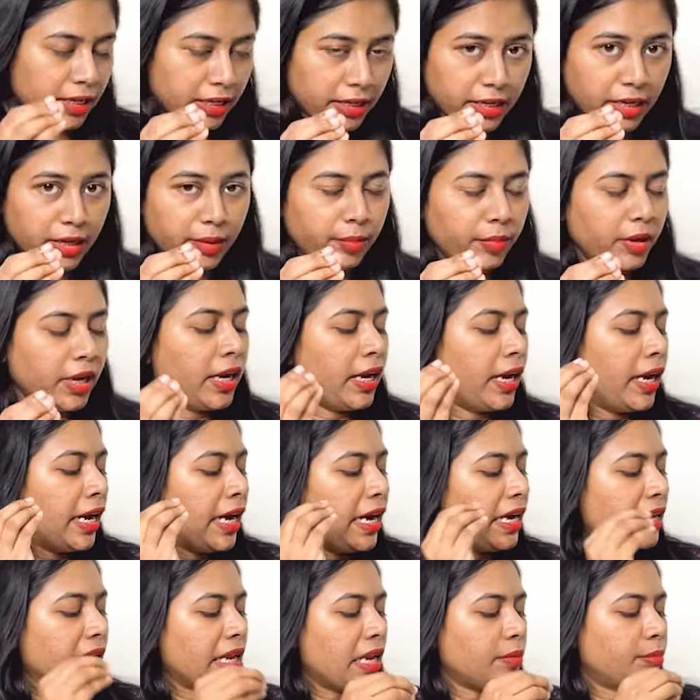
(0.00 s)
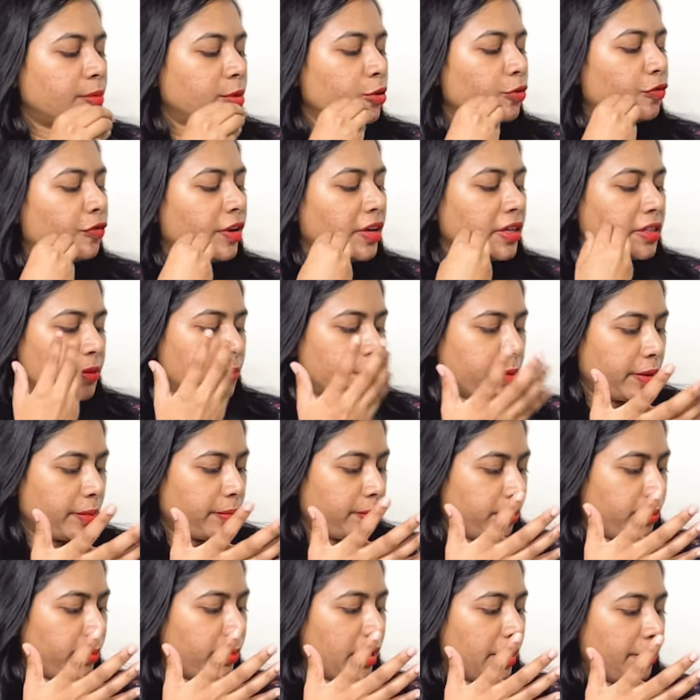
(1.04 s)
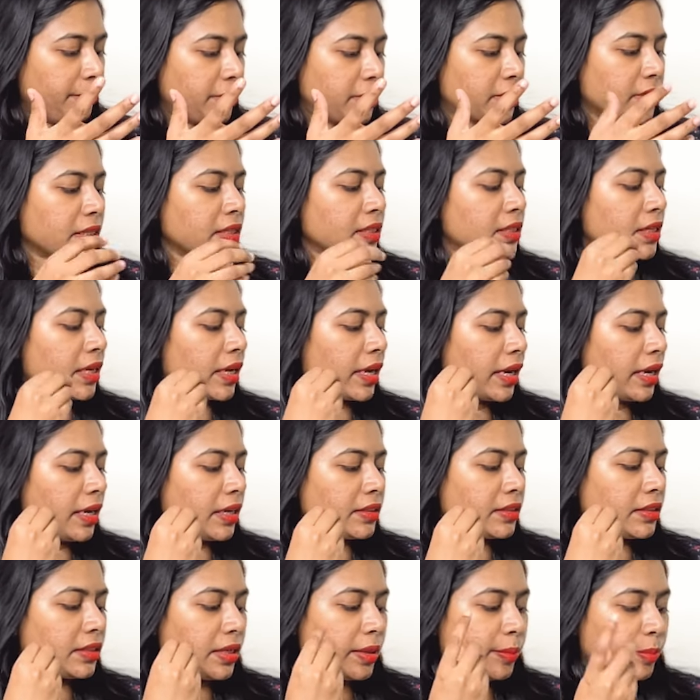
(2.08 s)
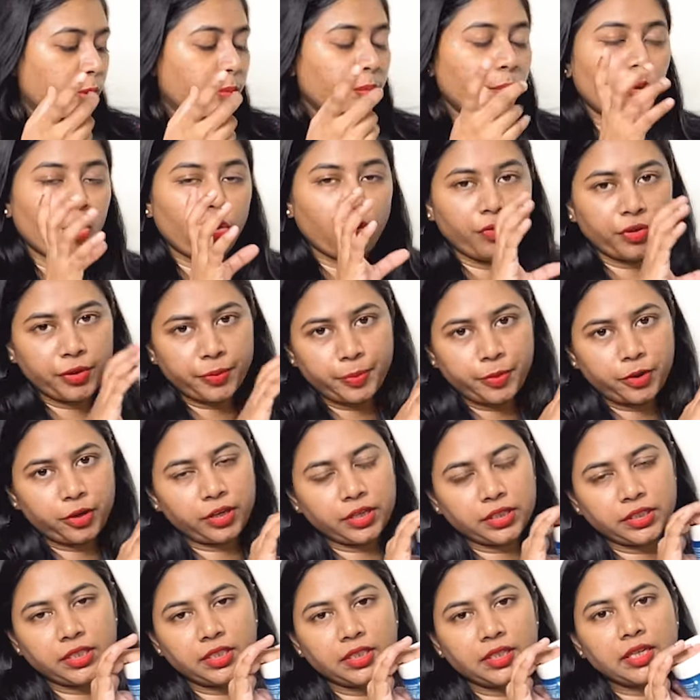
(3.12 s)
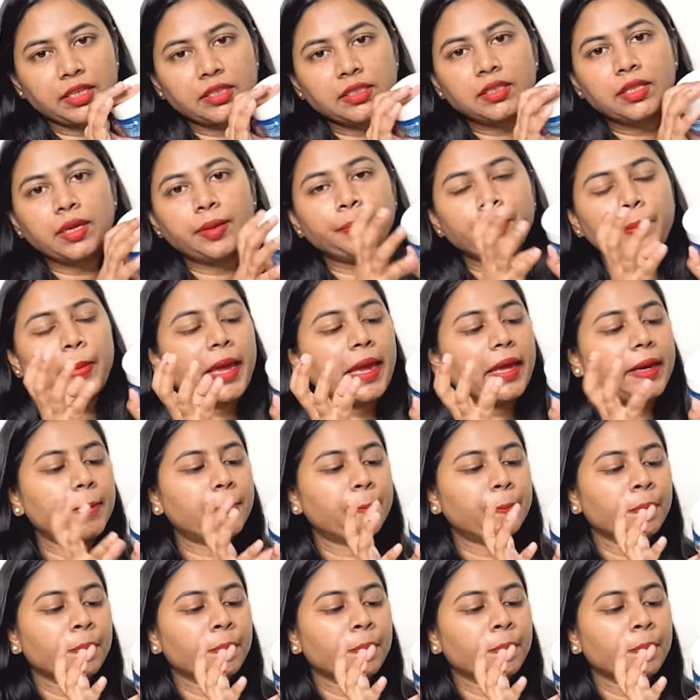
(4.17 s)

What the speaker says: cream. It helps to fade blemishes, regulate sebum overproduction. That's the